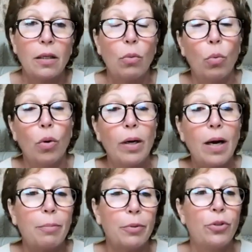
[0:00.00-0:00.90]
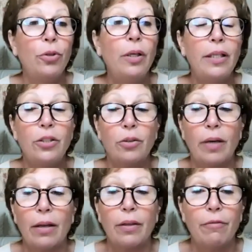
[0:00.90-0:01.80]
What opportunities are
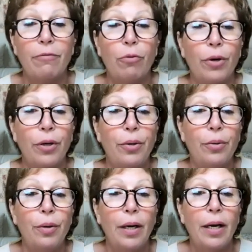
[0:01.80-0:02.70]
out there for you?